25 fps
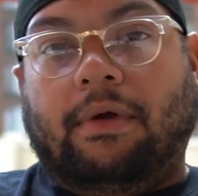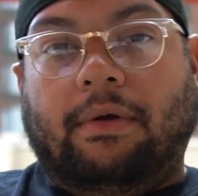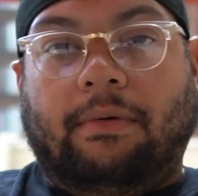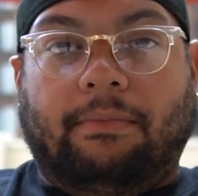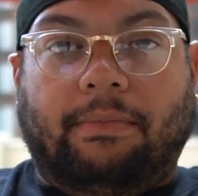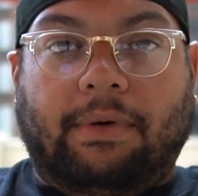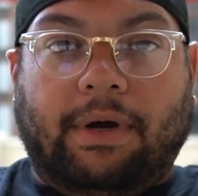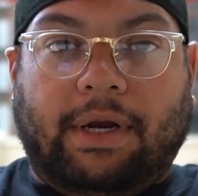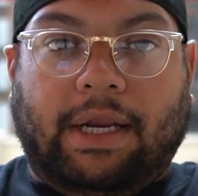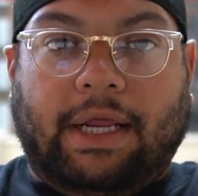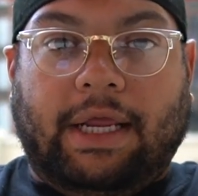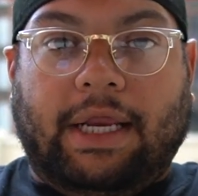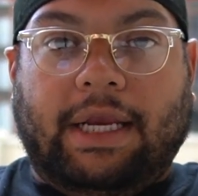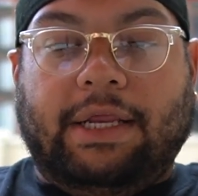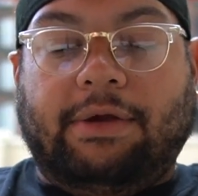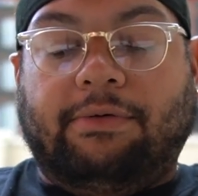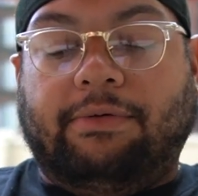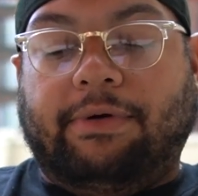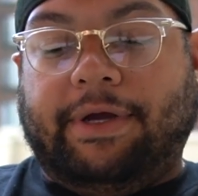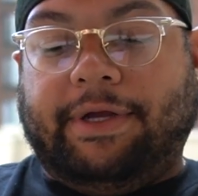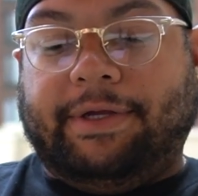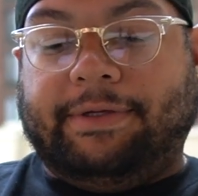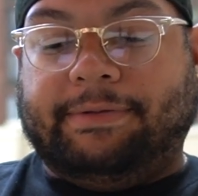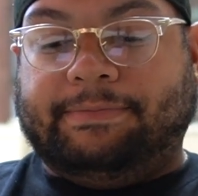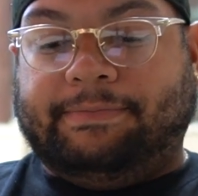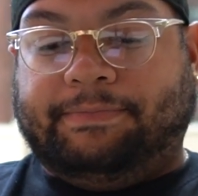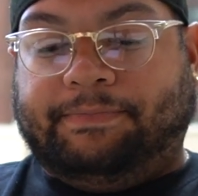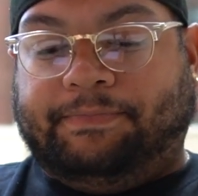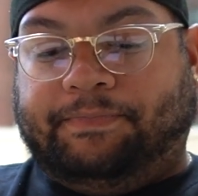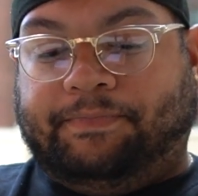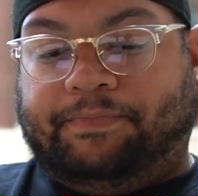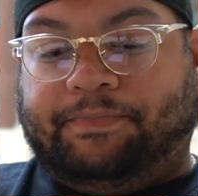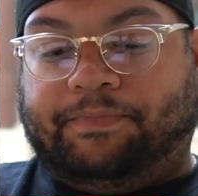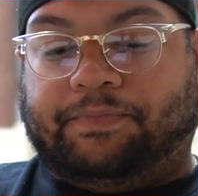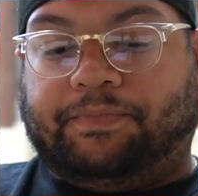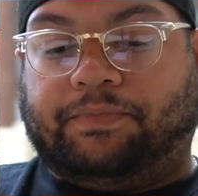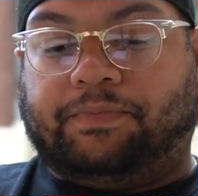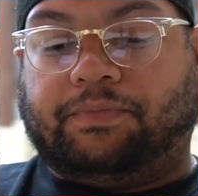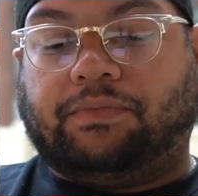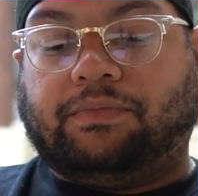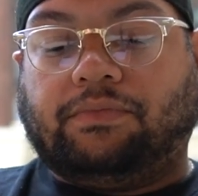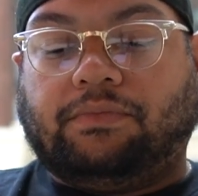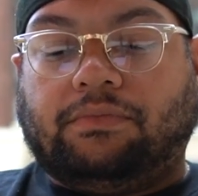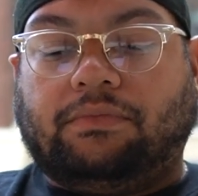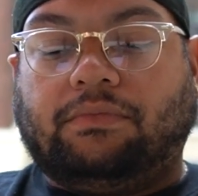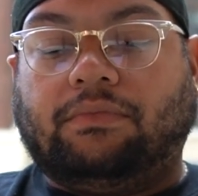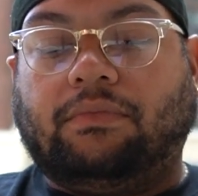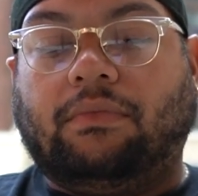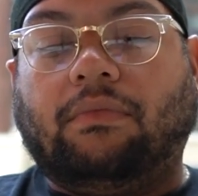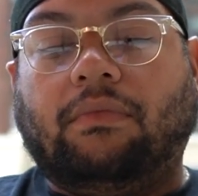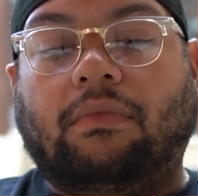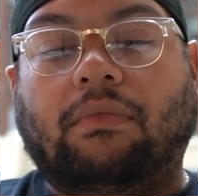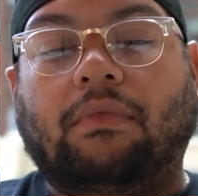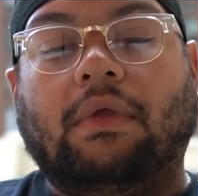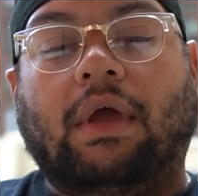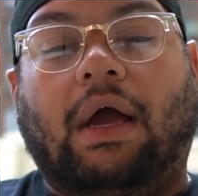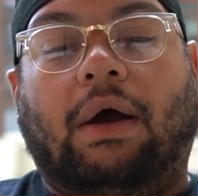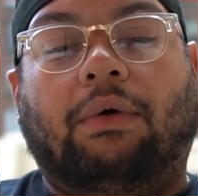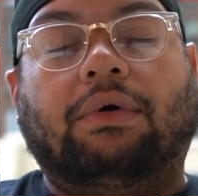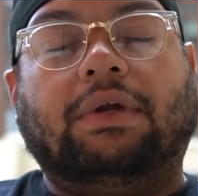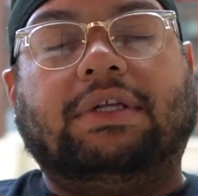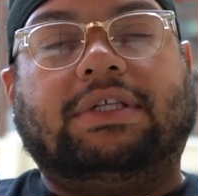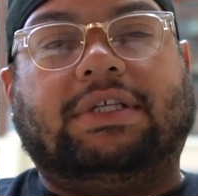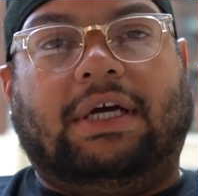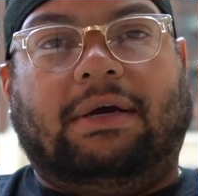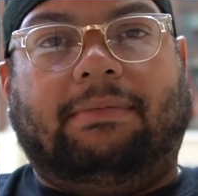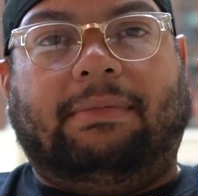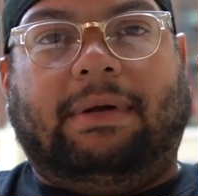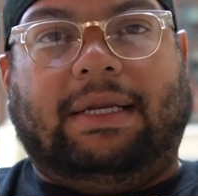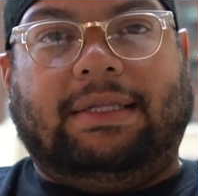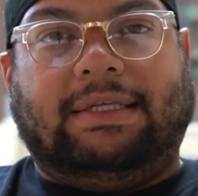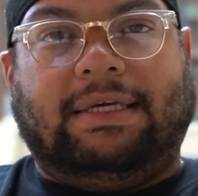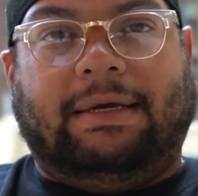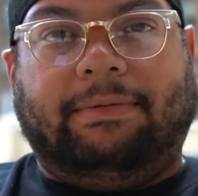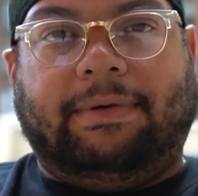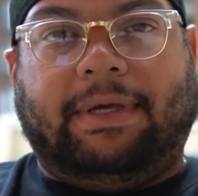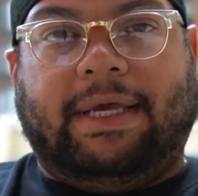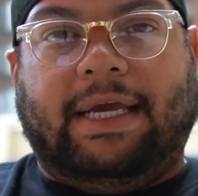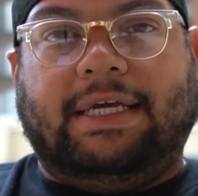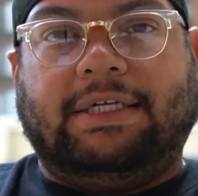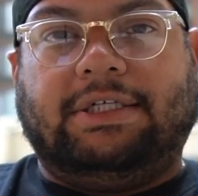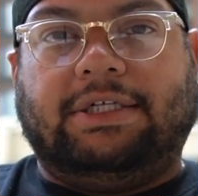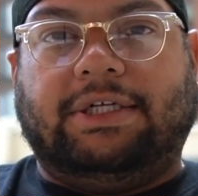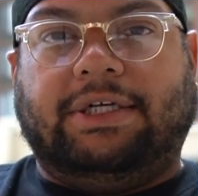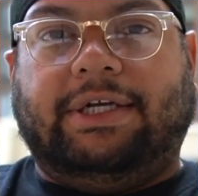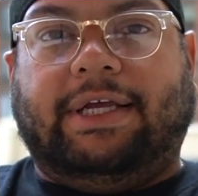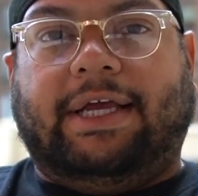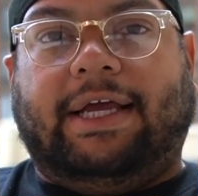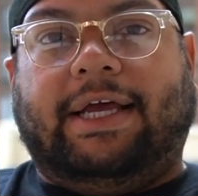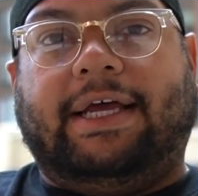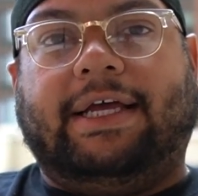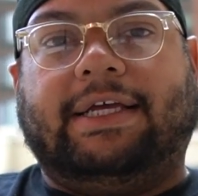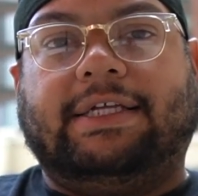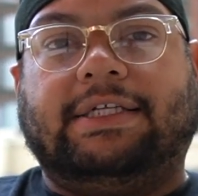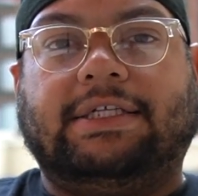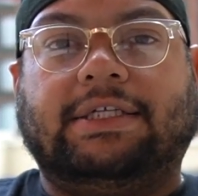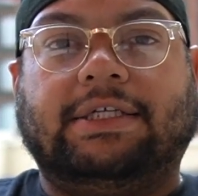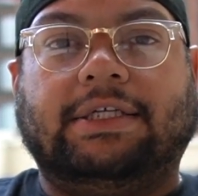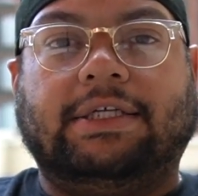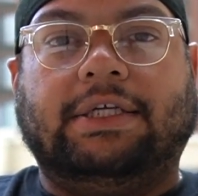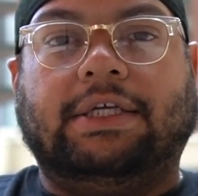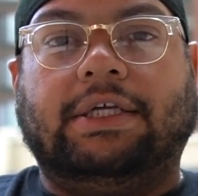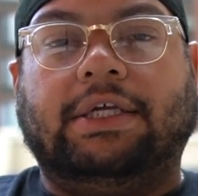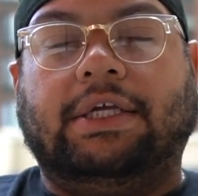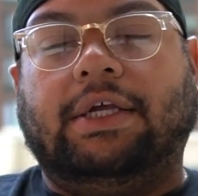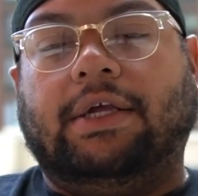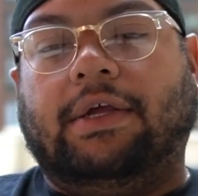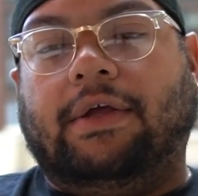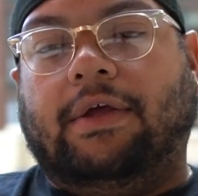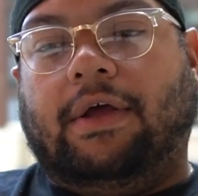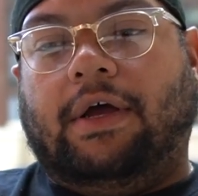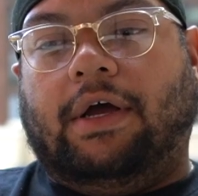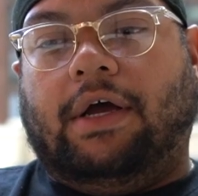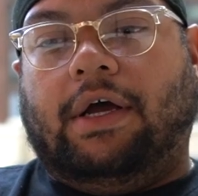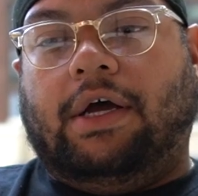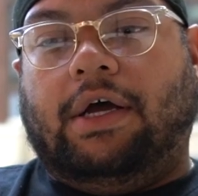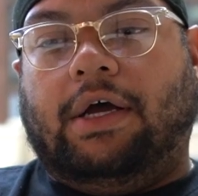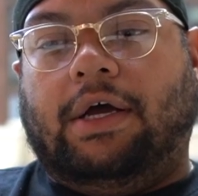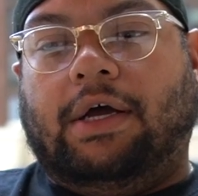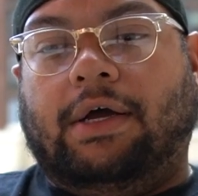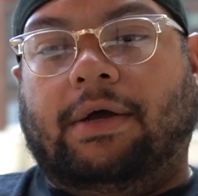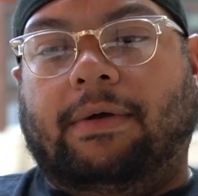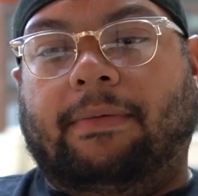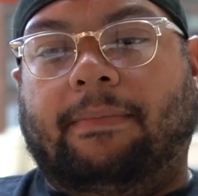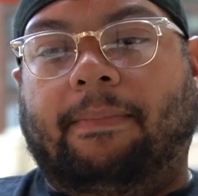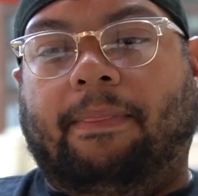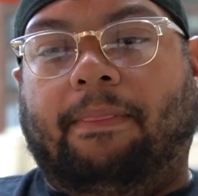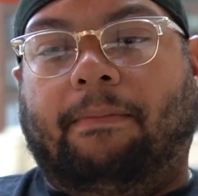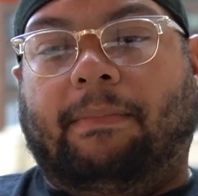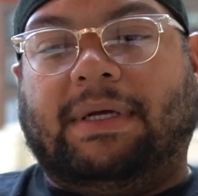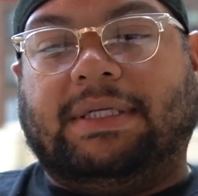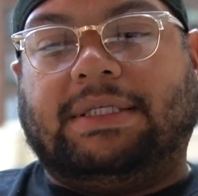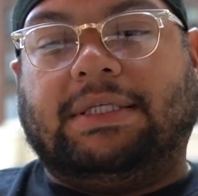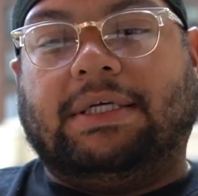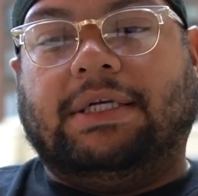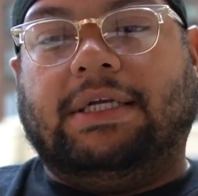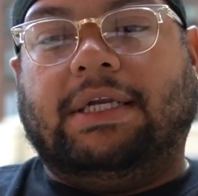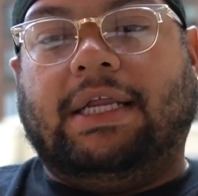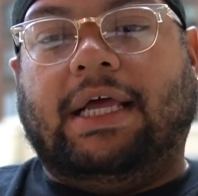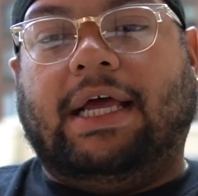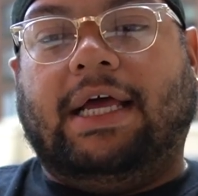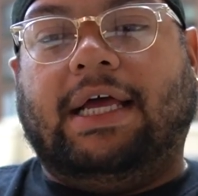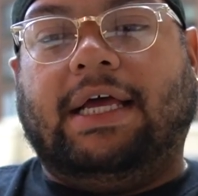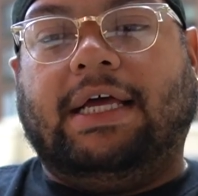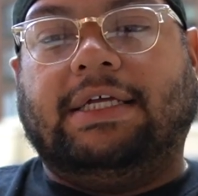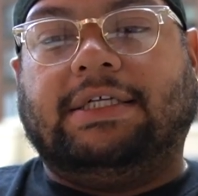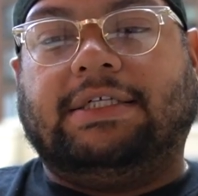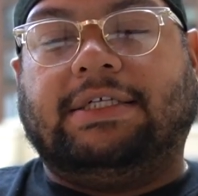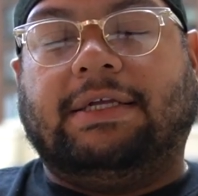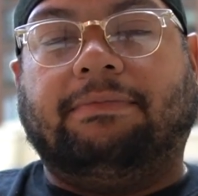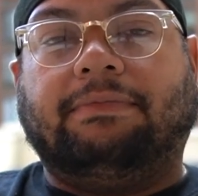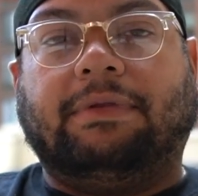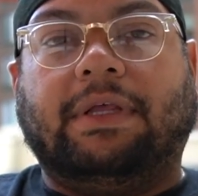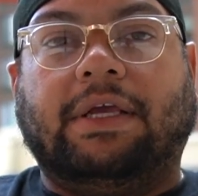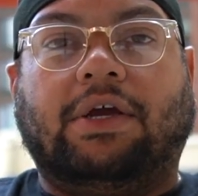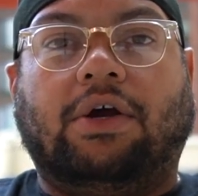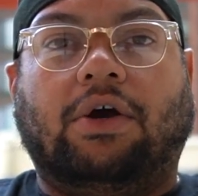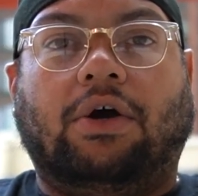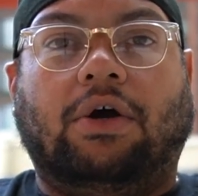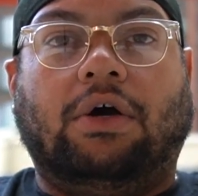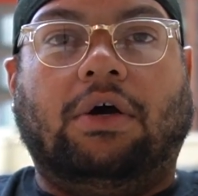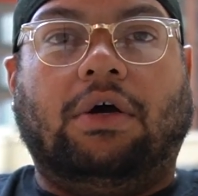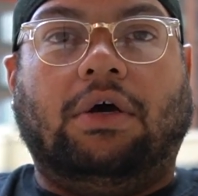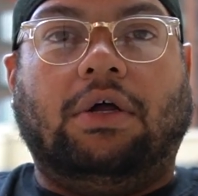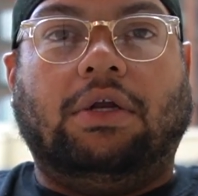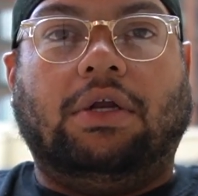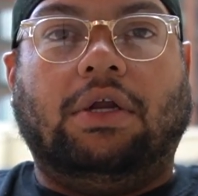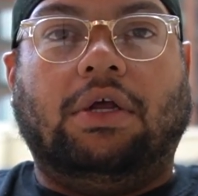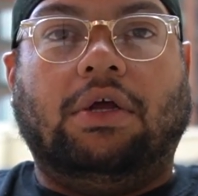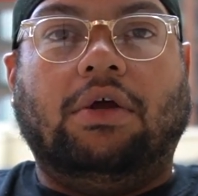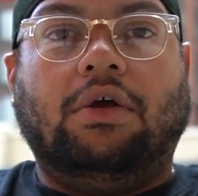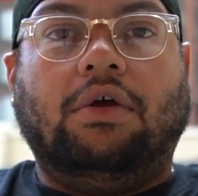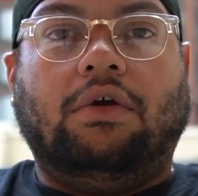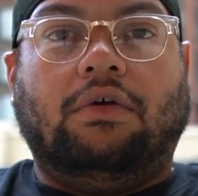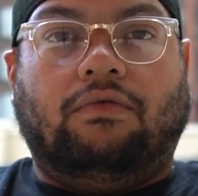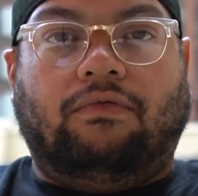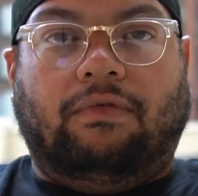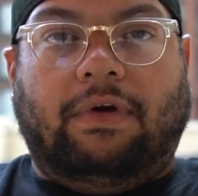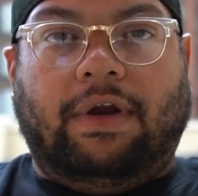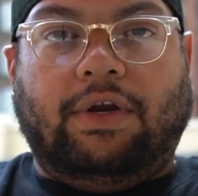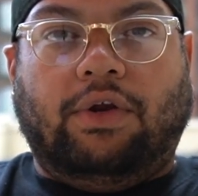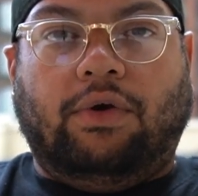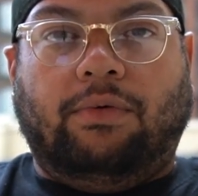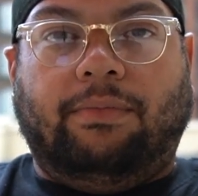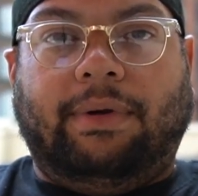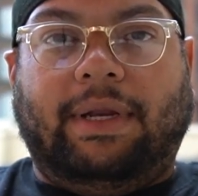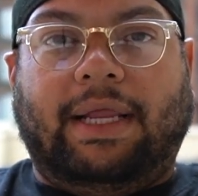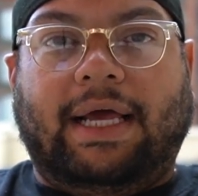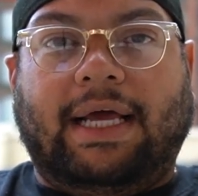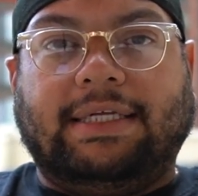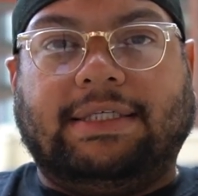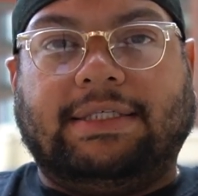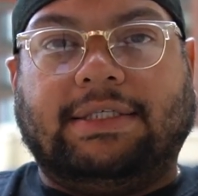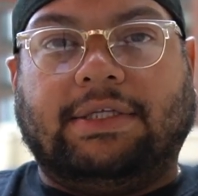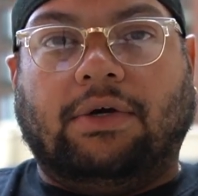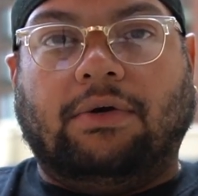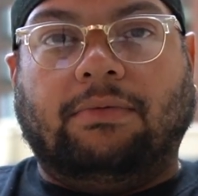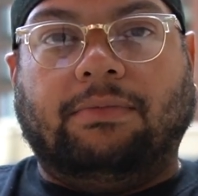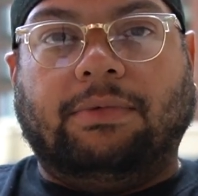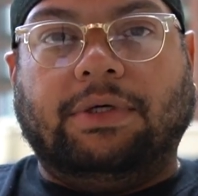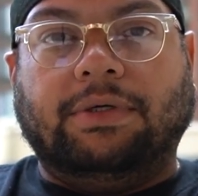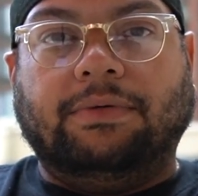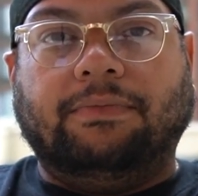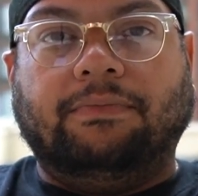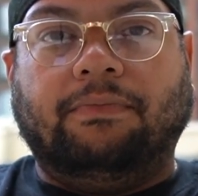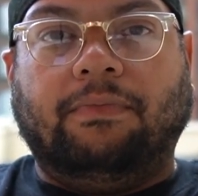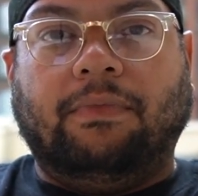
But anyway, I want to talk about the type of cancer he has. My son has something called retinoblastoma.